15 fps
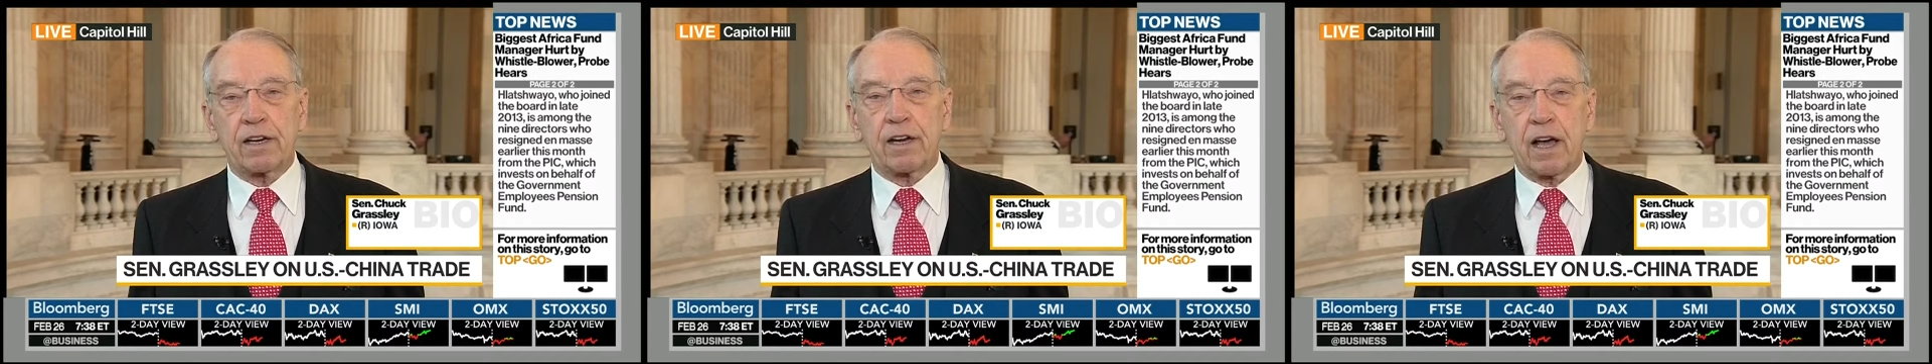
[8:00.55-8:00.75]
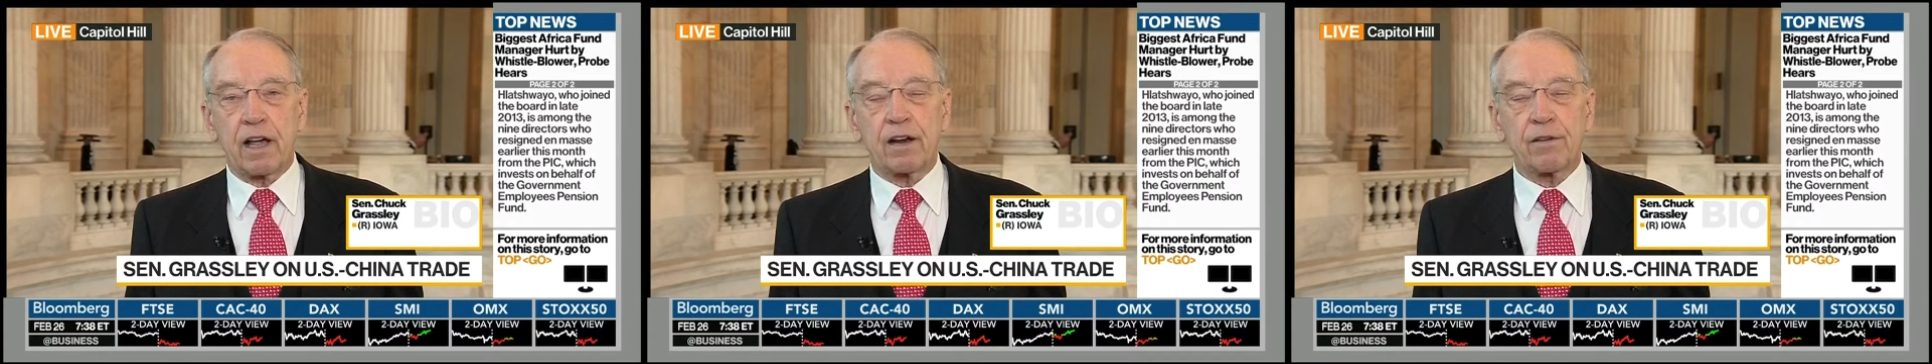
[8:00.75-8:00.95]

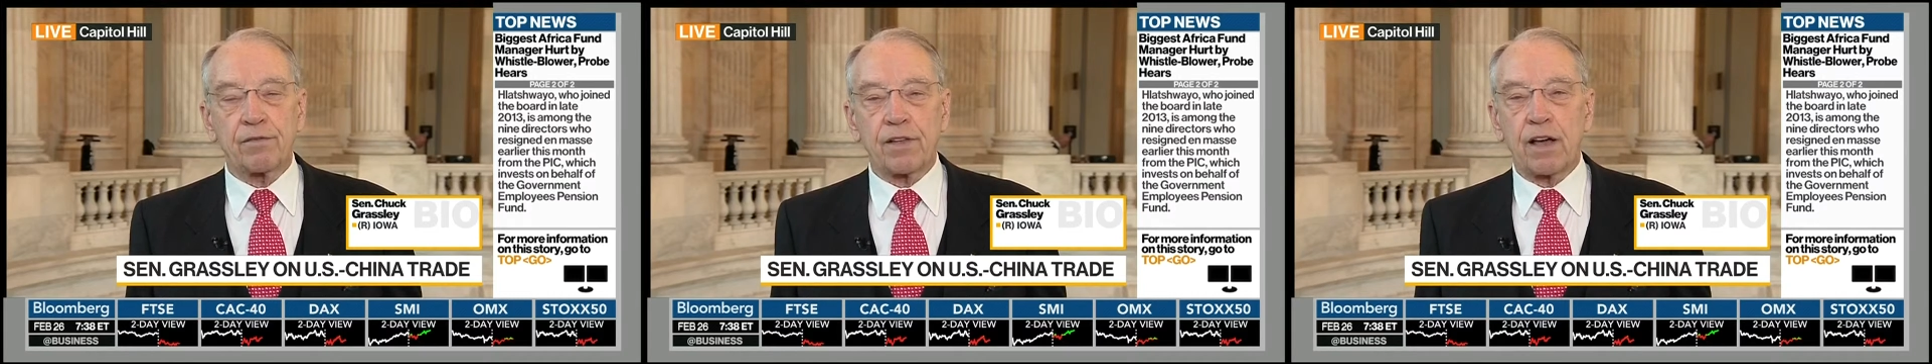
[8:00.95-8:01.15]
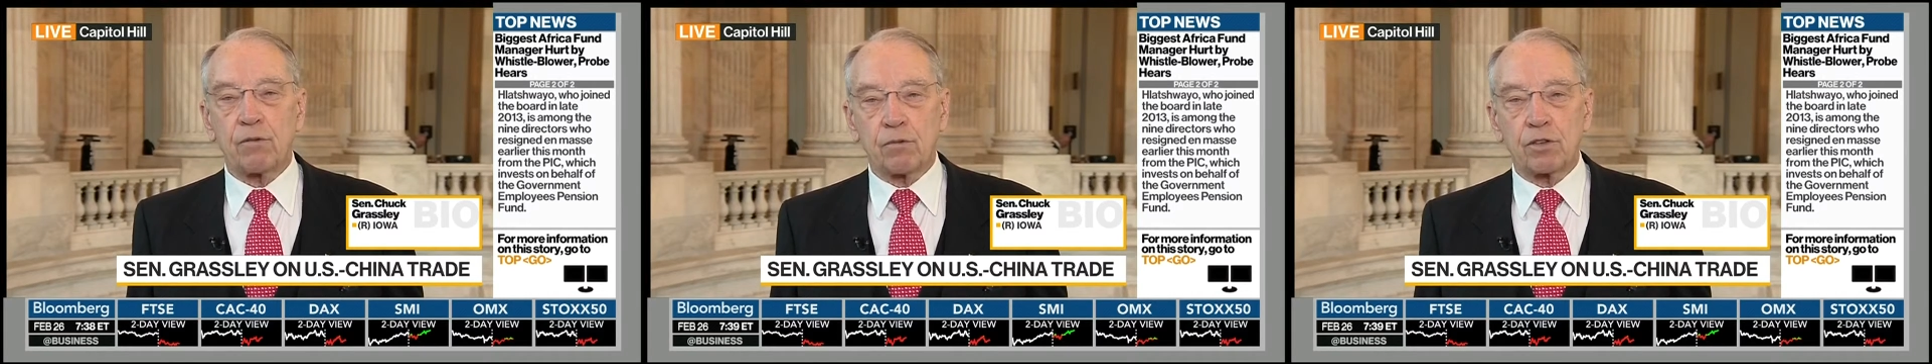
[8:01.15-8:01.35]
it done
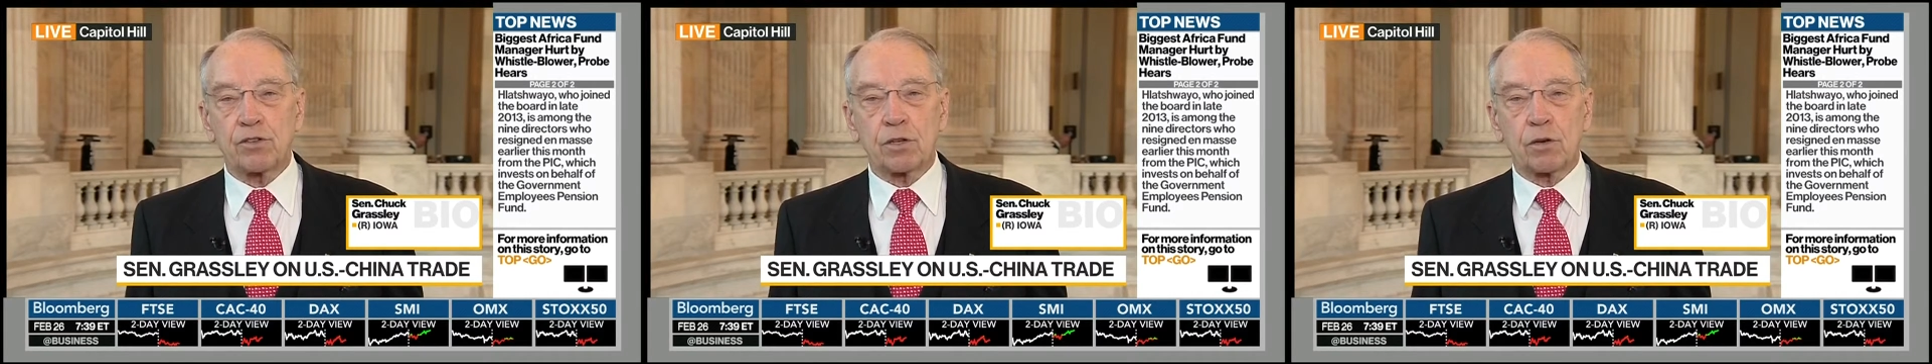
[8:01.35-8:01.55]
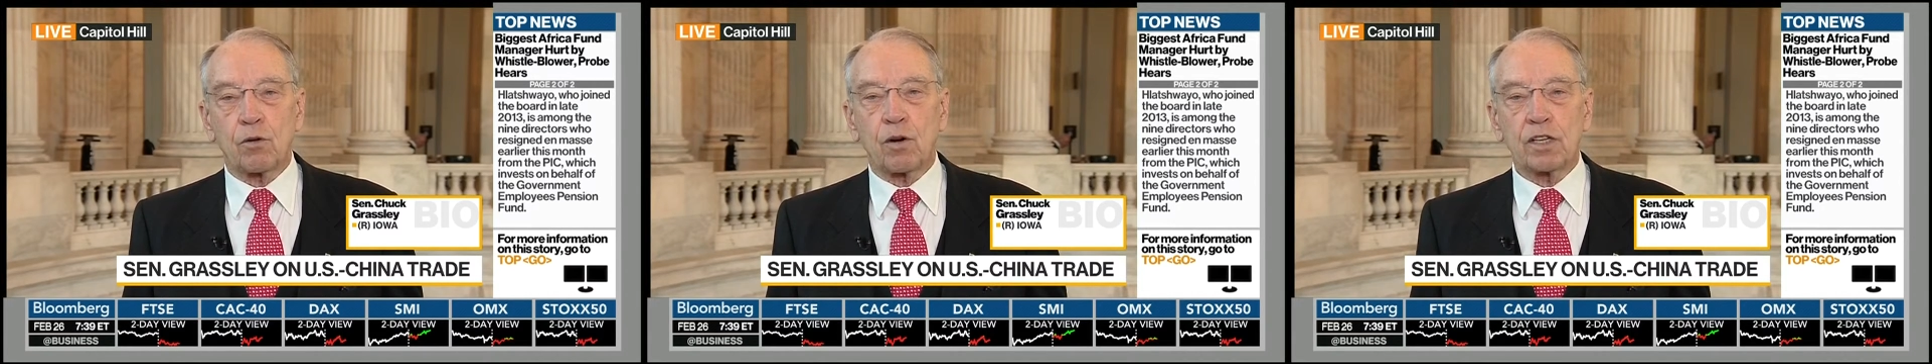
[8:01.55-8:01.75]
if that
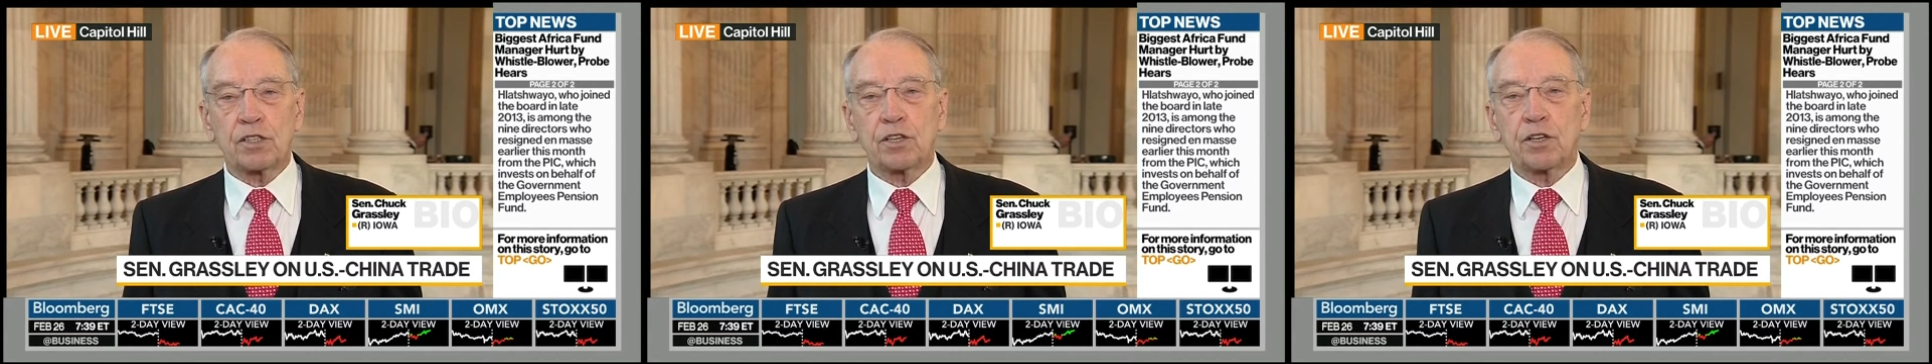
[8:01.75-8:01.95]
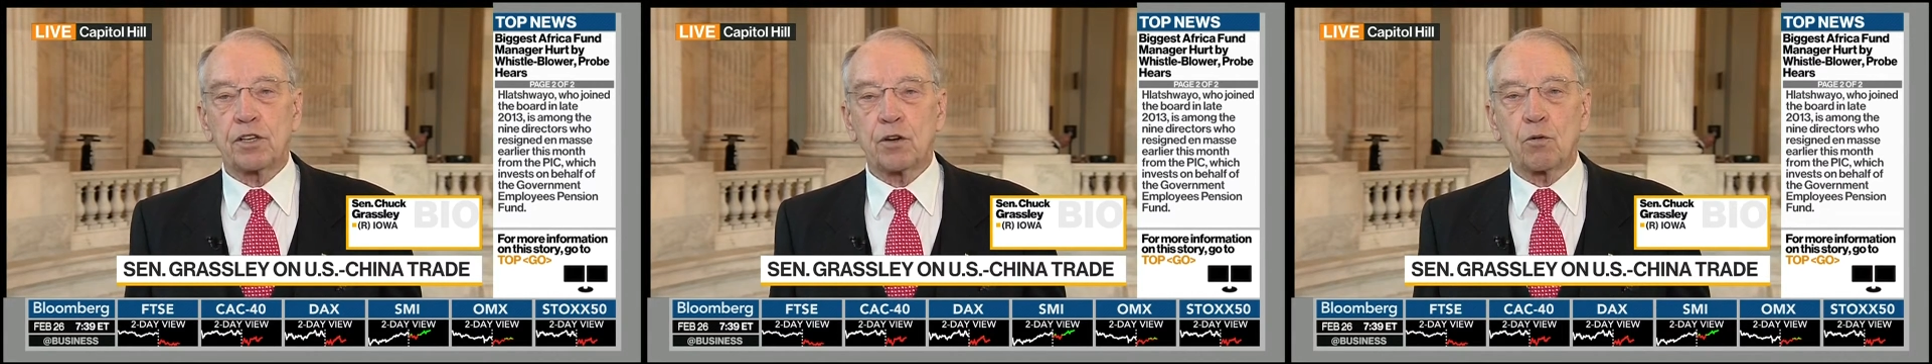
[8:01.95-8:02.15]
was the
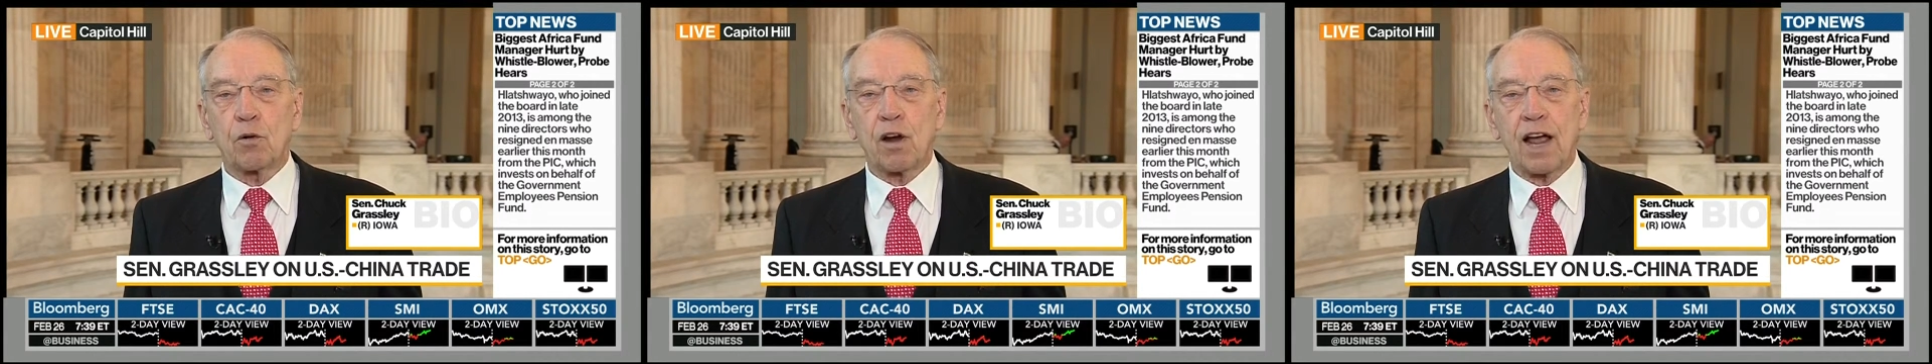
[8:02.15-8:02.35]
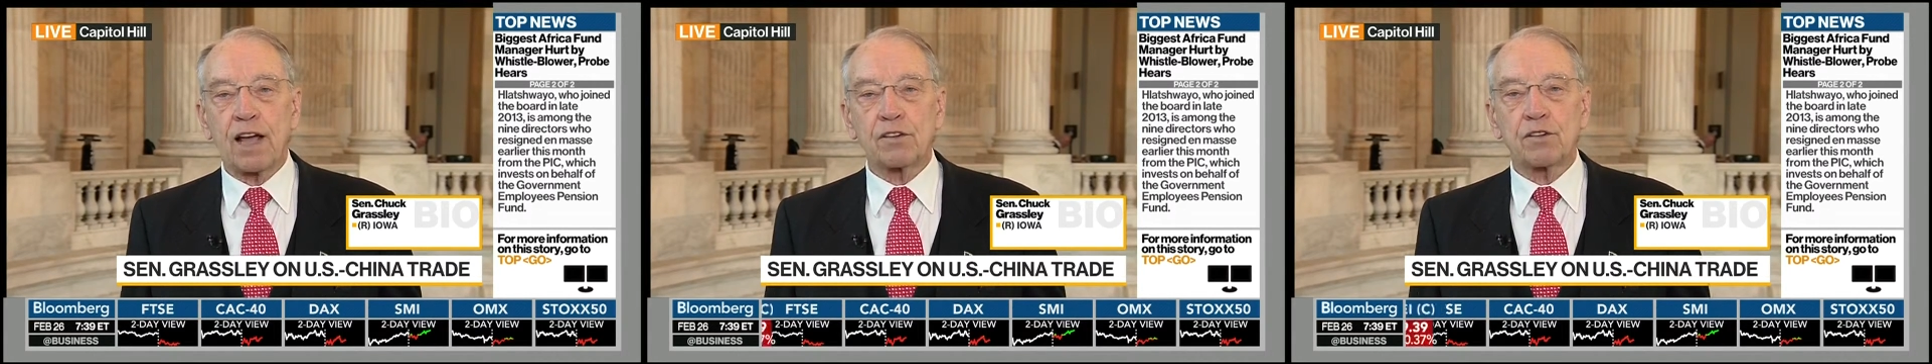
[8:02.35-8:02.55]
question you
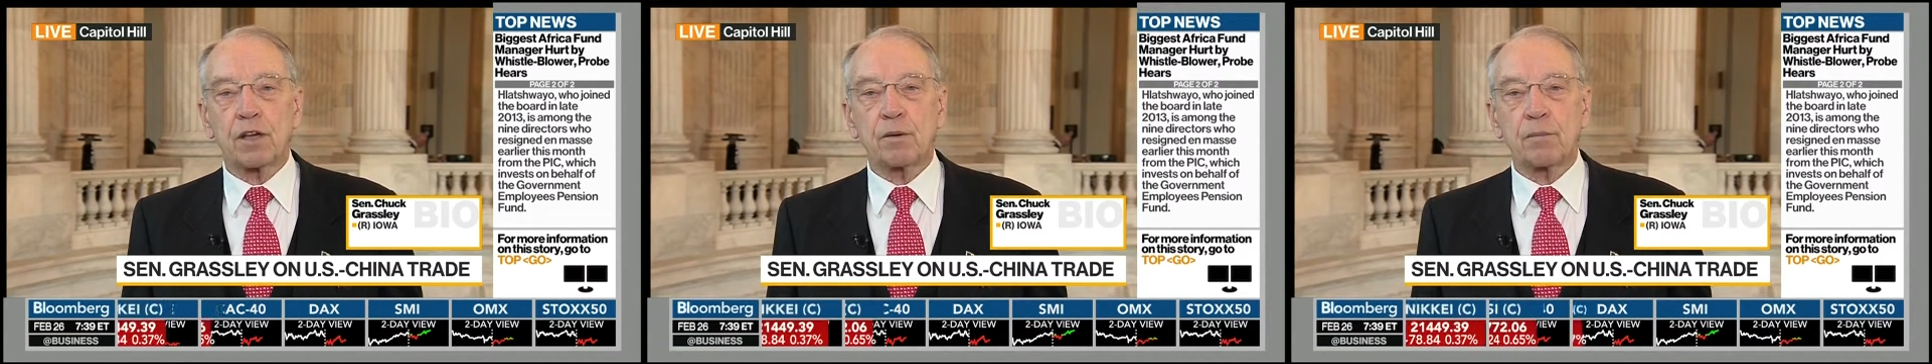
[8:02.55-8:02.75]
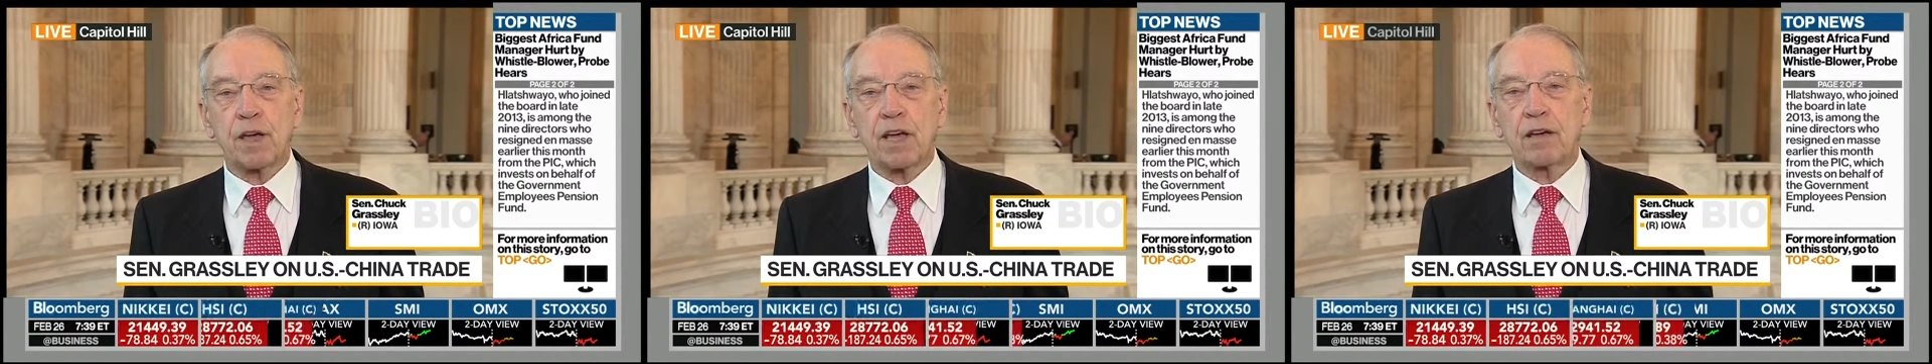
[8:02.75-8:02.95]
were
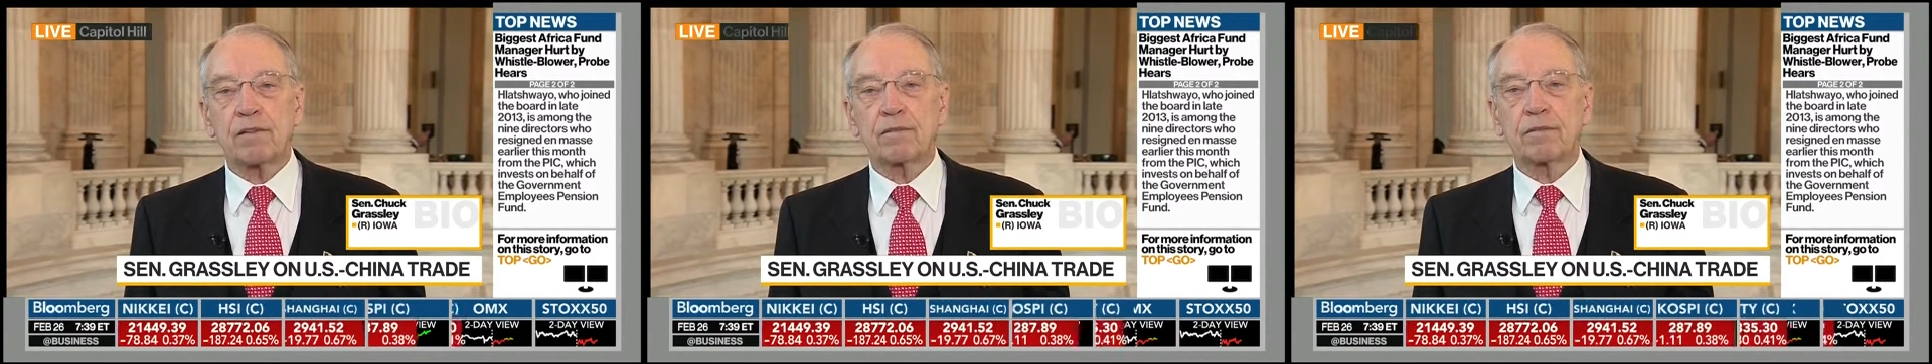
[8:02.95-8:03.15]
asking me.